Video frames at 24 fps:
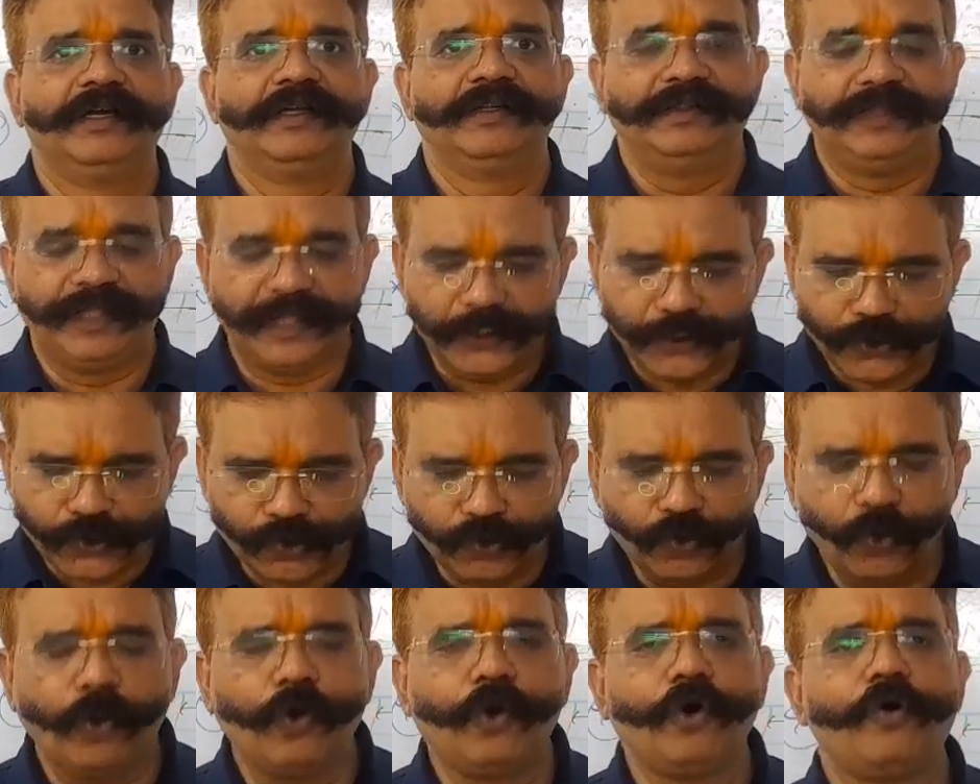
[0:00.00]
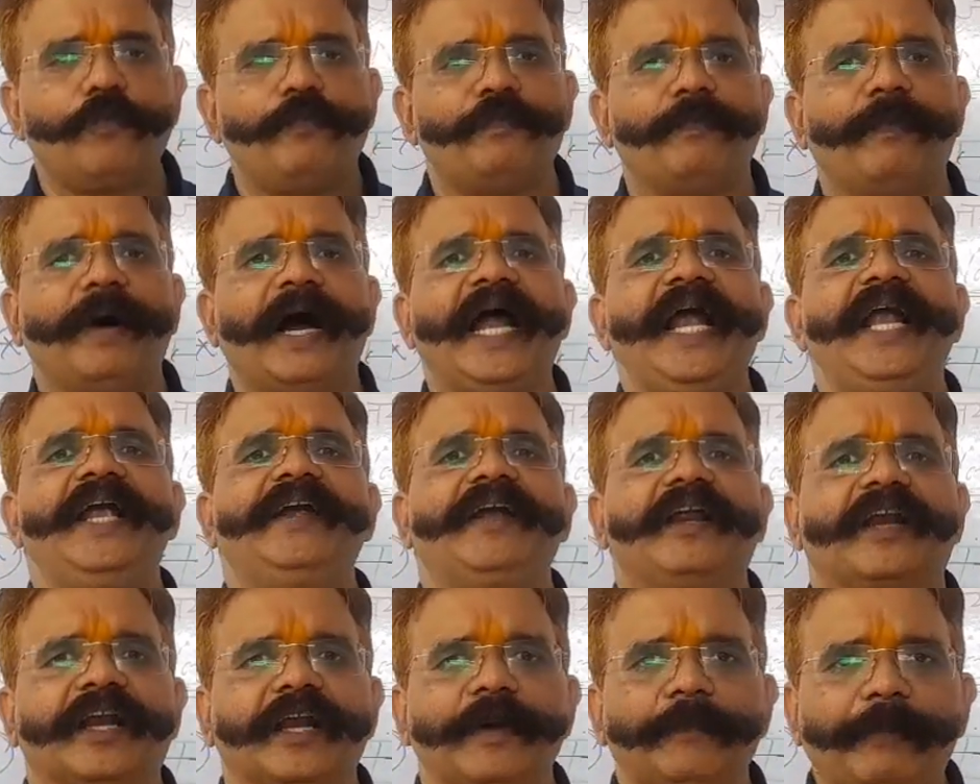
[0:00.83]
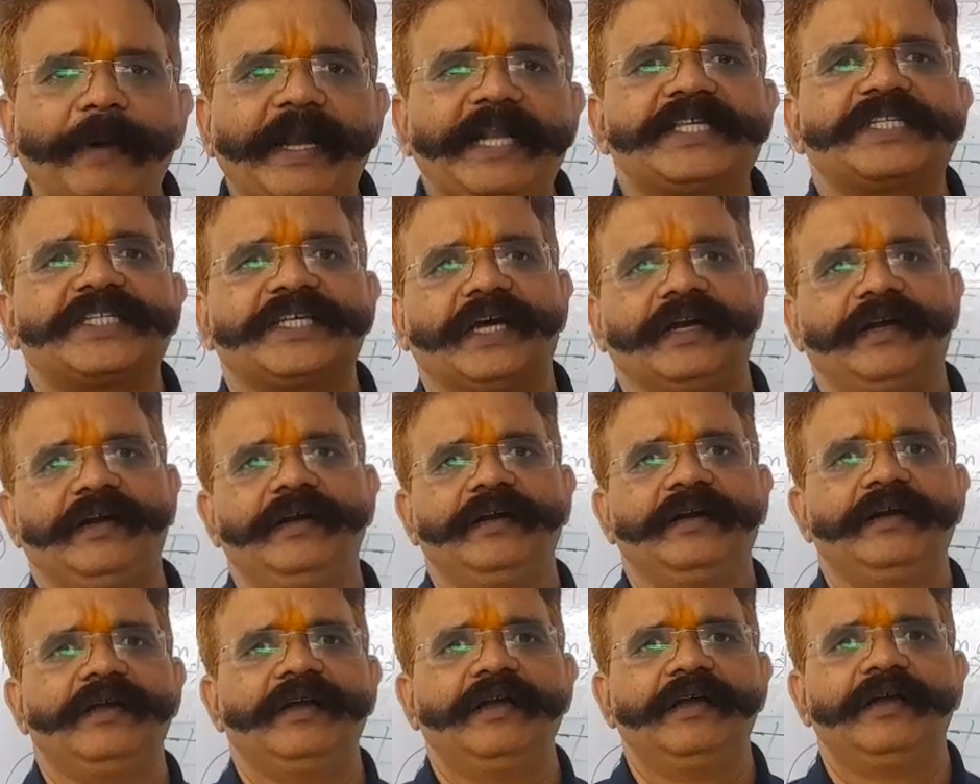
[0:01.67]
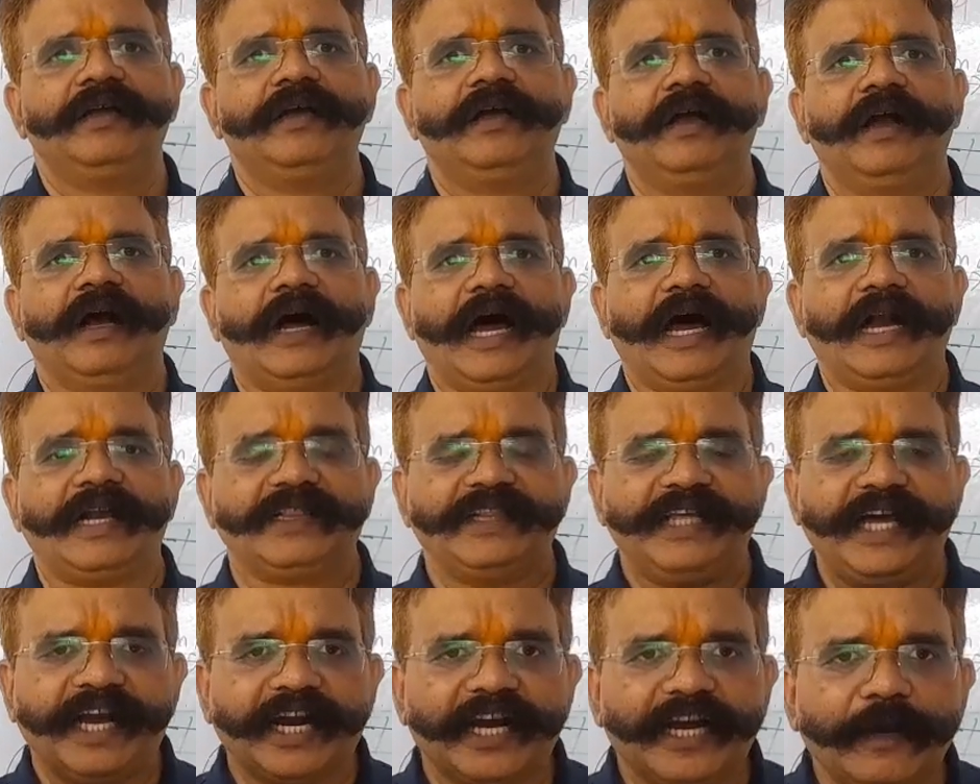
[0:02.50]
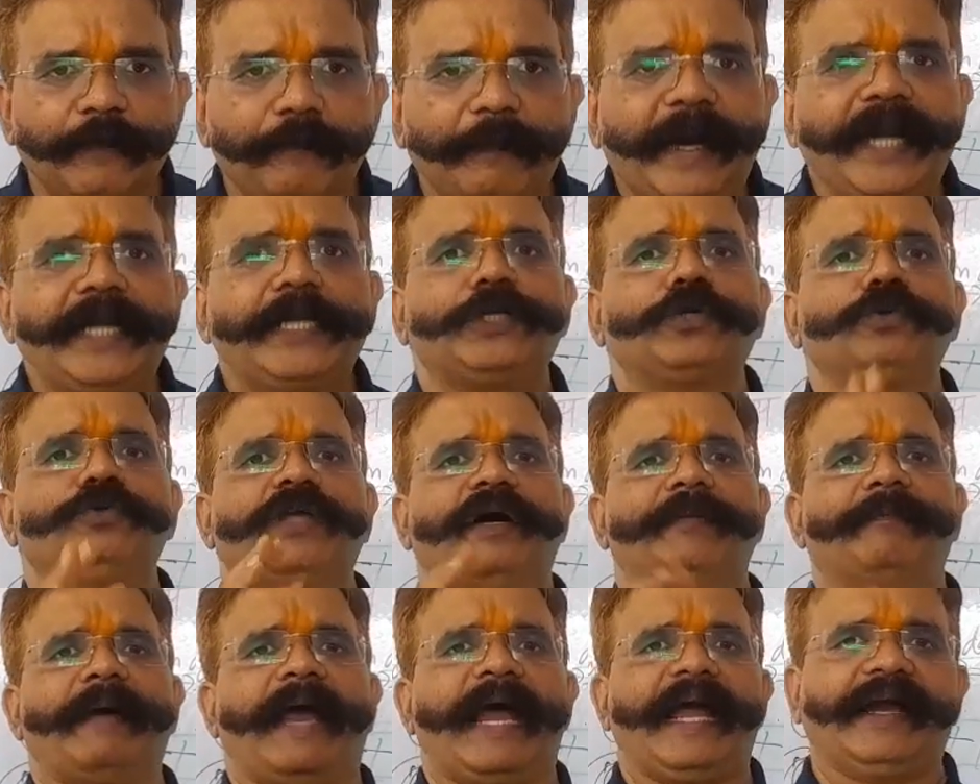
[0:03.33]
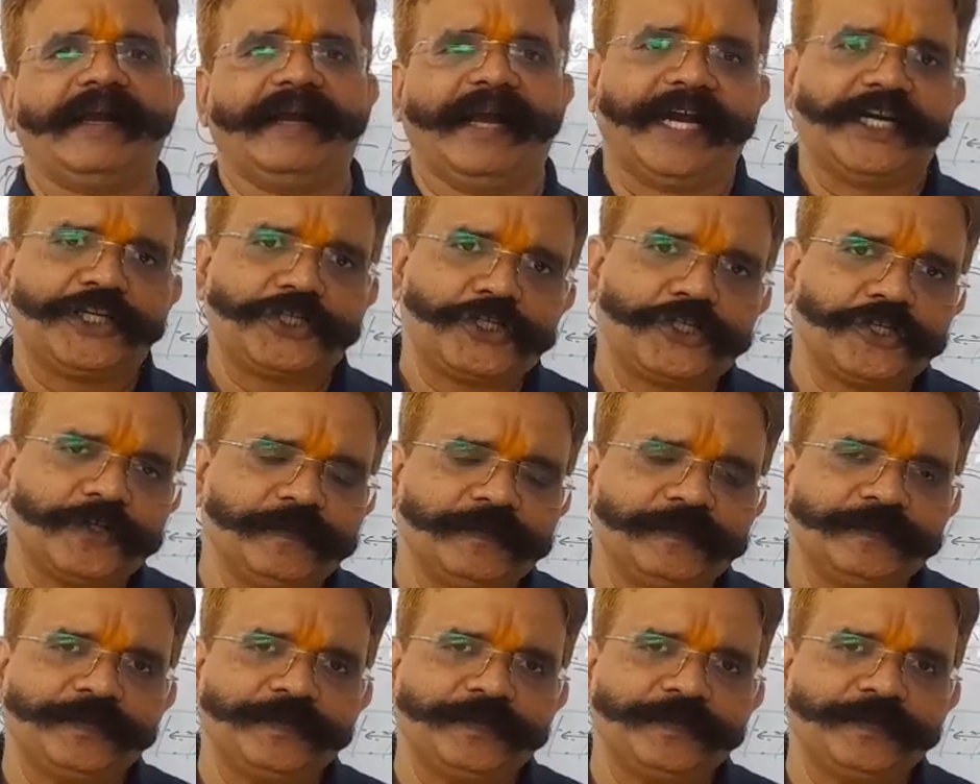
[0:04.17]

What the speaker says: They show mild repulsion, or they repel to the magnet